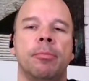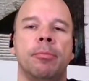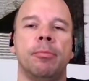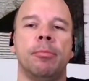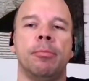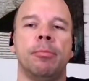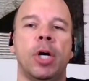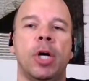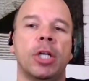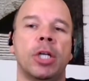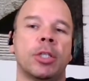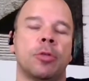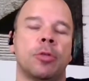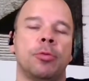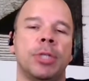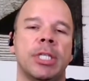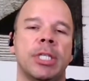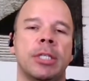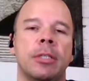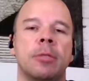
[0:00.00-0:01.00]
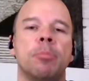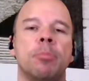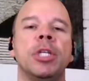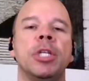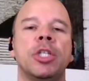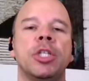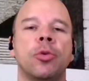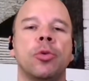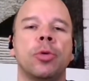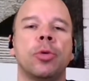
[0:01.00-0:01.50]
most recent
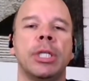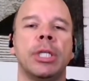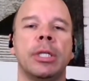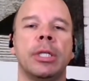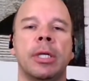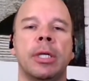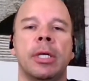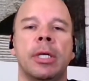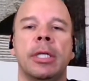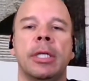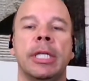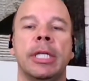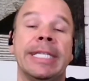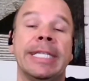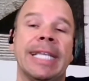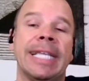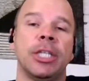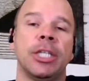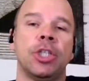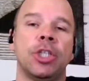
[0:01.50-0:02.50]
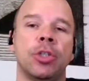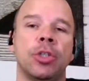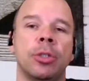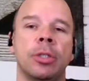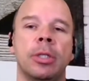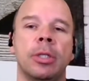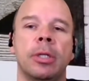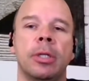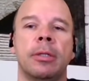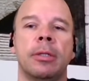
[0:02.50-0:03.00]
Mitchell
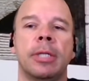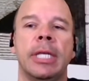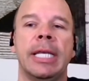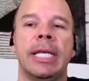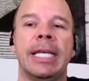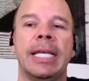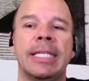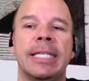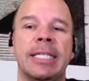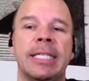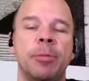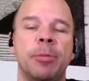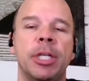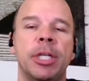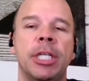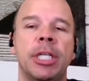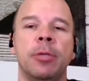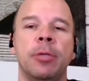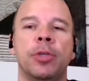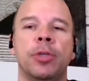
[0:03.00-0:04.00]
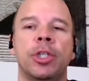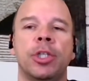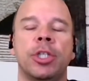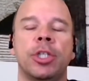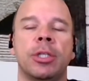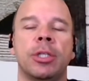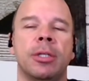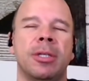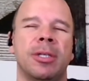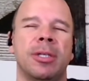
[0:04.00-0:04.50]
intelligent estimating, which
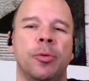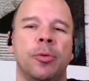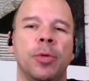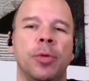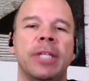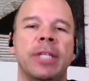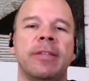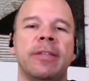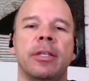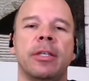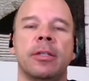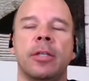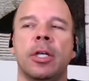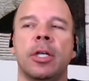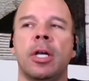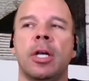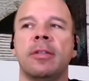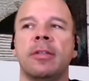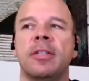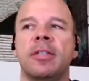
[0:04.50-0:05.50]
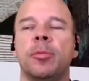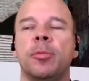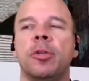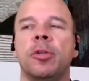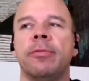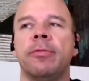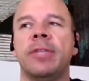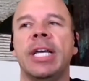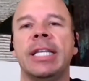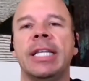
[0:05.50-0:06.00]
really the concept
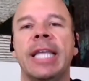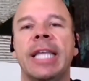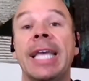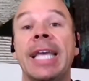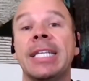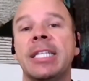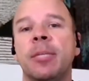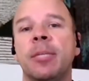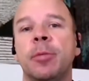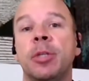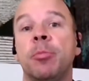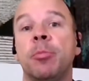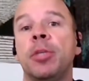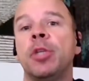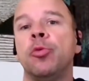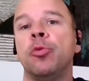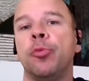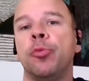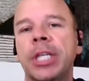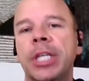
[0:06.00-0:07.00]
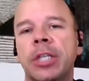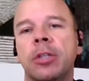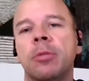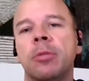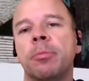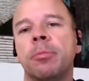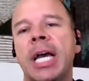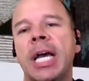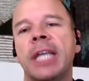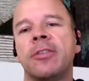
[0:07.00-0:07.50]
of that estimate being
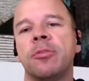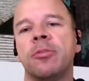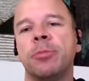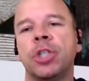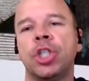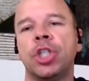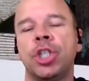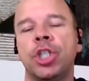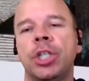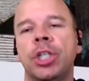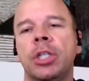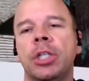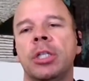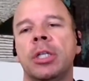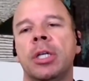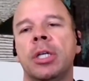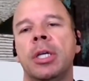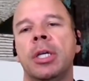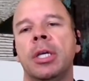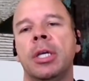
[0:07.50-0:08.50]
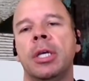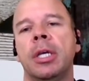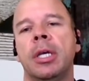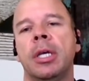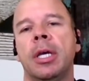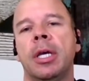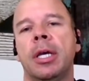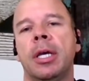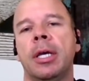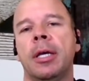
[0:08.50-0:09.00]
written by the machine,
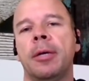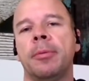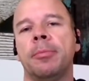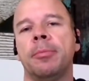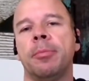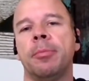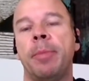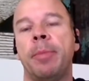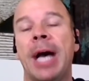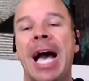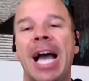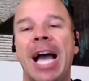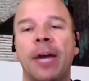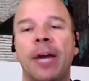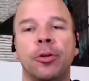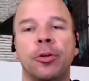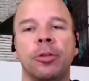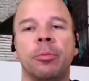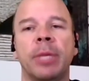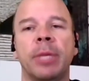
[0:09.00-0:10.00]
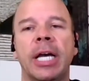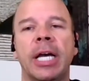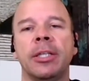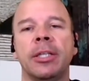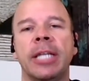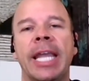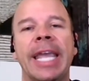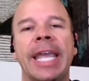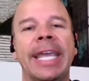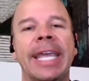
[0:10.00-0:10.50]
powered by
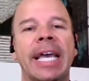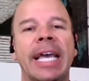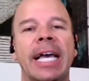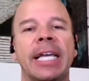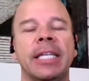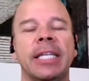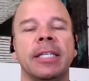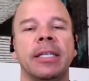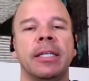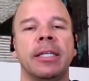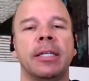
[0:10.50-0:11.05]
an AI